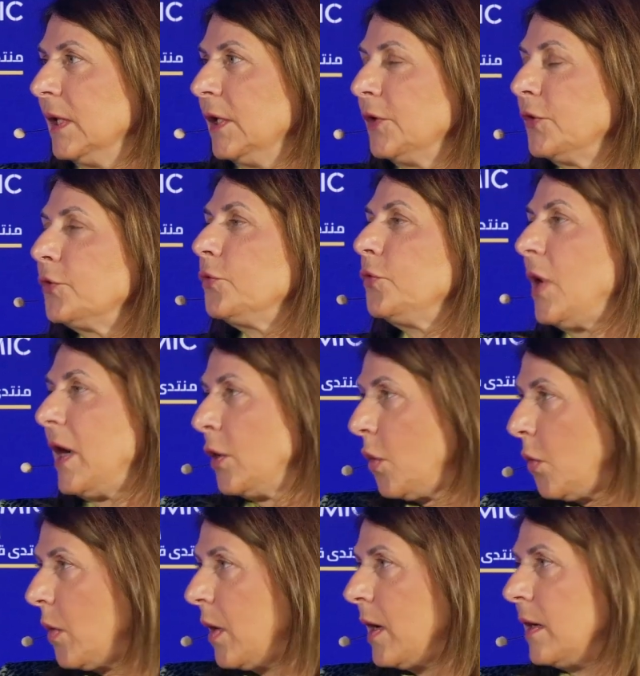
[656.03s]
through
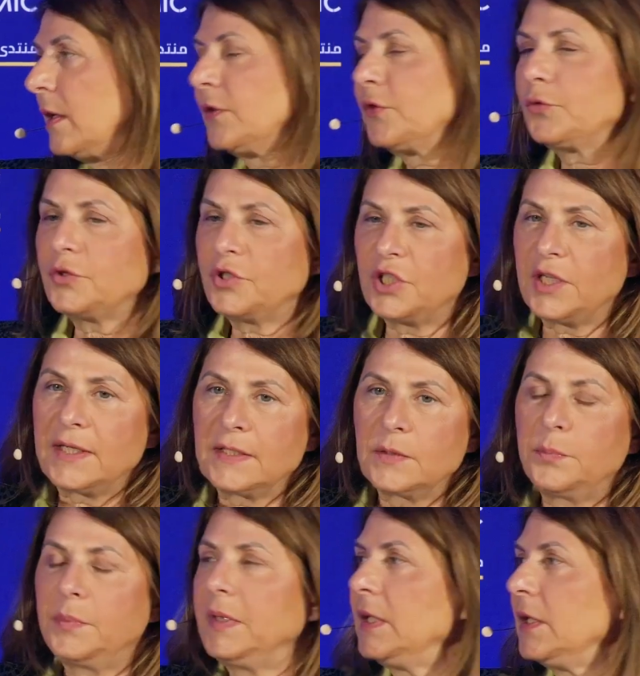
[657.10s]
AGOA, through
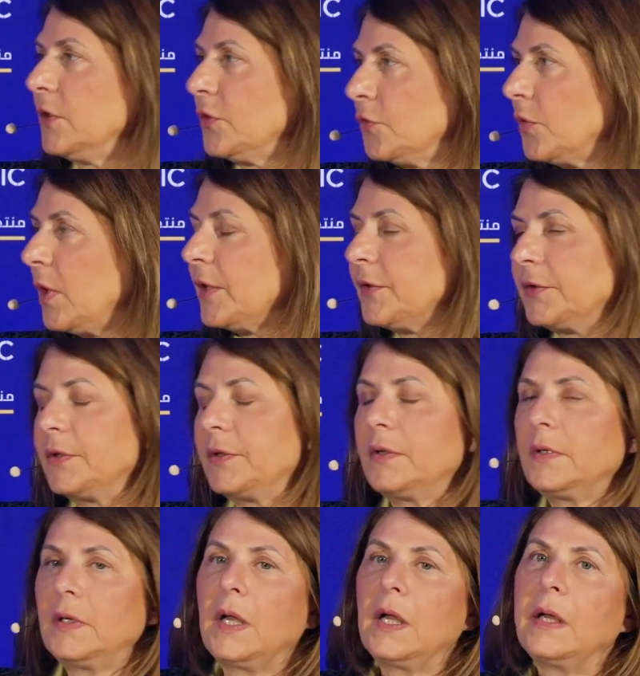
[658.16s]
GSP, through
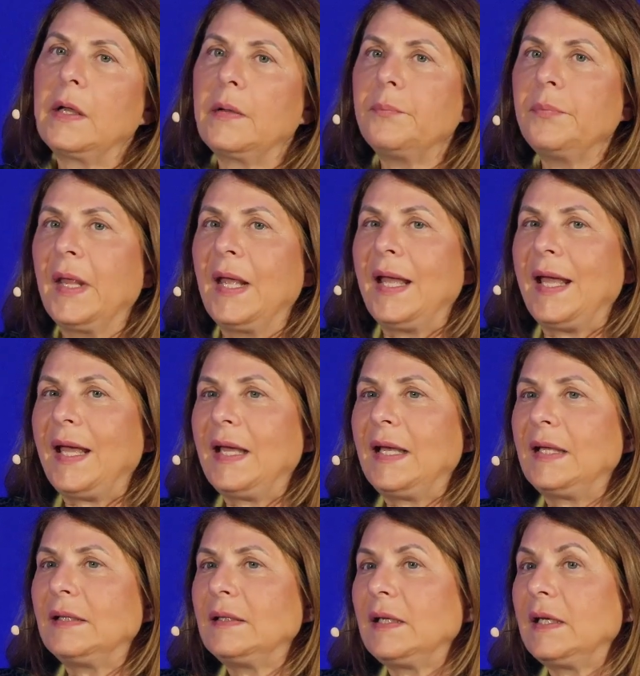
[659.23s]
other,
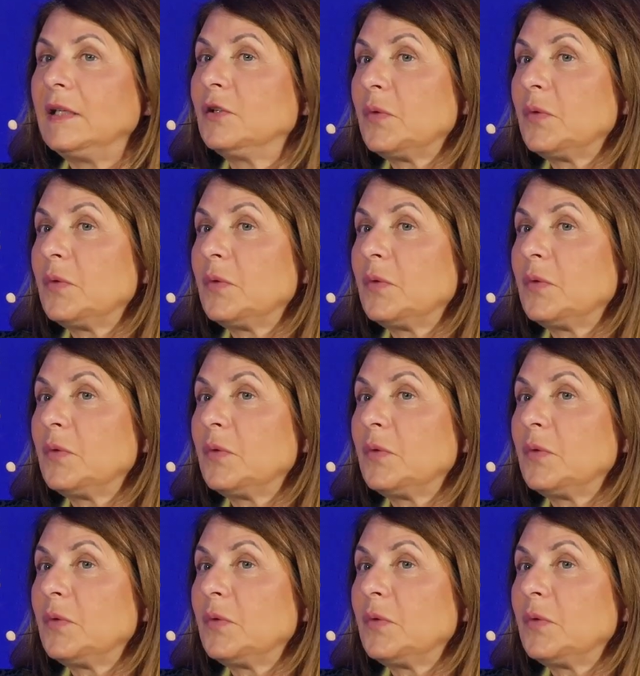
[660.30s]
and it